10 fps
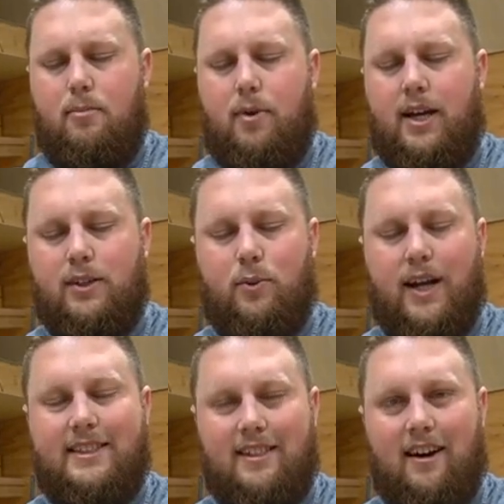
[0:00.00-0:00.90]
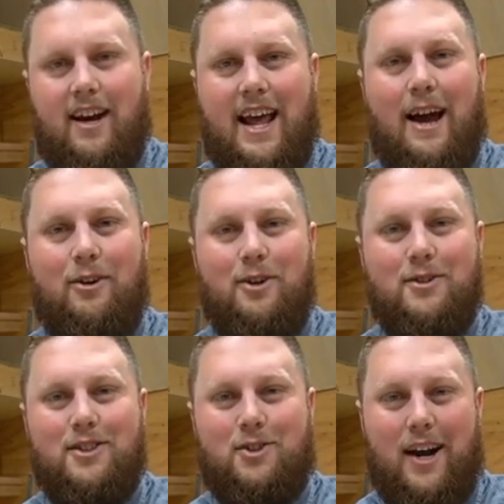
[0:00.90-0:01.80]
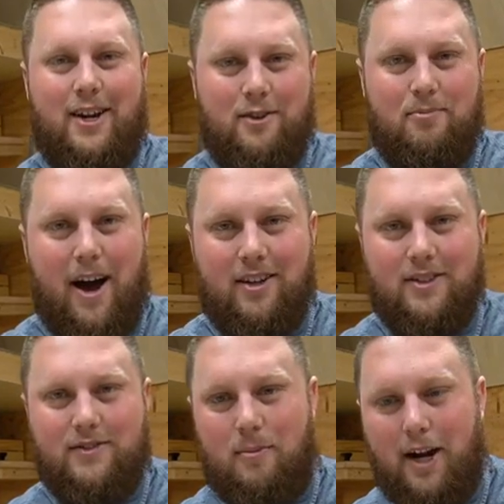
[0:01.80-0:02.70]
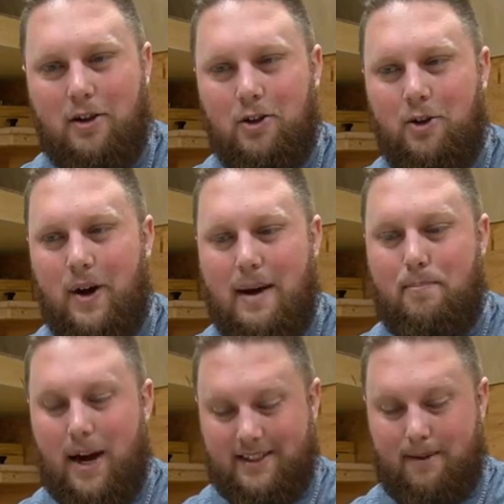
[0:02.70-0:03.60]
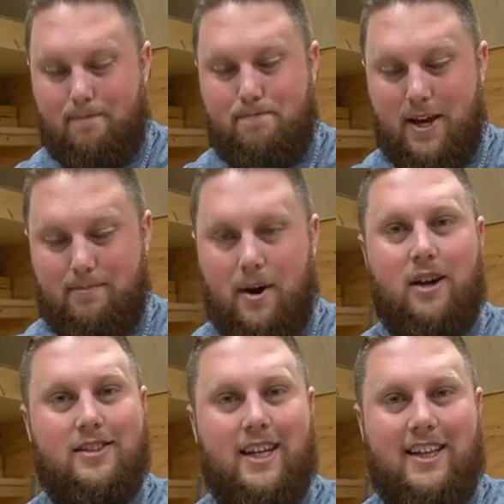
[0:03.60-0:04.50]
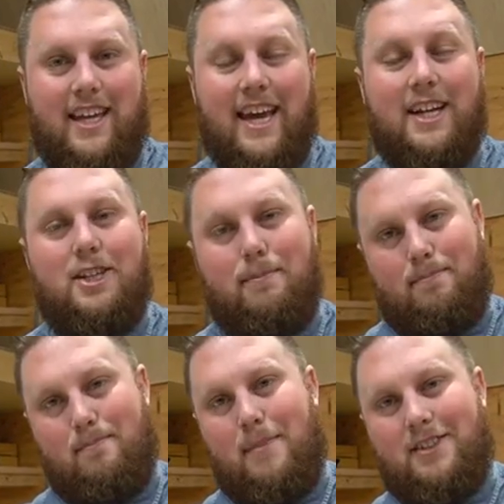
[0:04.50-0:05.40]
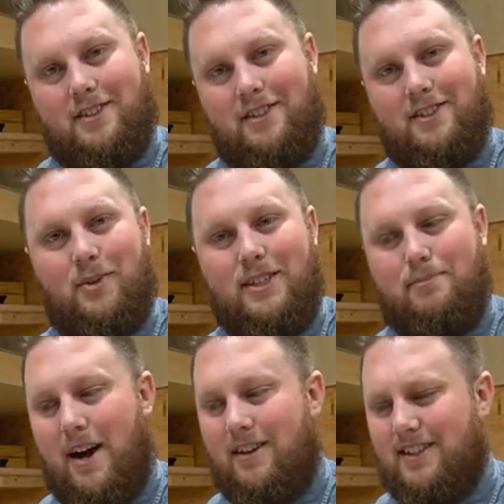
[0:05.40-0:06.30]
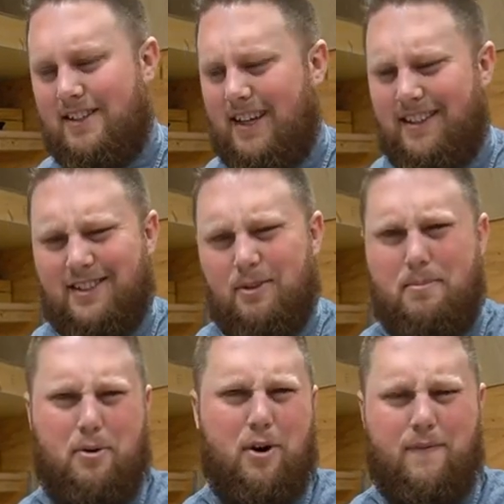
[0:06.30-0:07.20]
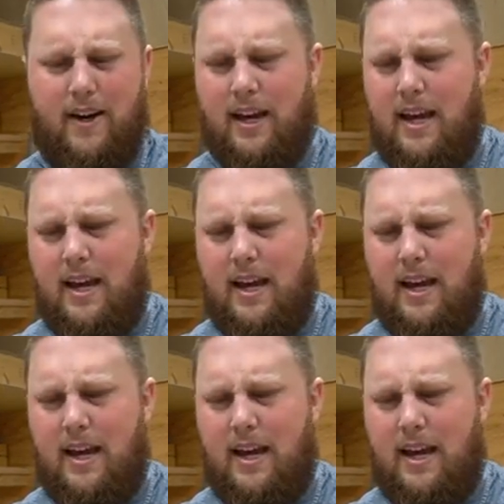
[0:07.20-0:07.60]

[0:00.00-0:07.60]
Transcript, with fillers: Because when I started out using, trying to use bottles for my glue, I bought some big bottles, like the ketchup and mustard squeeze bottles. I was like, this will be perfect.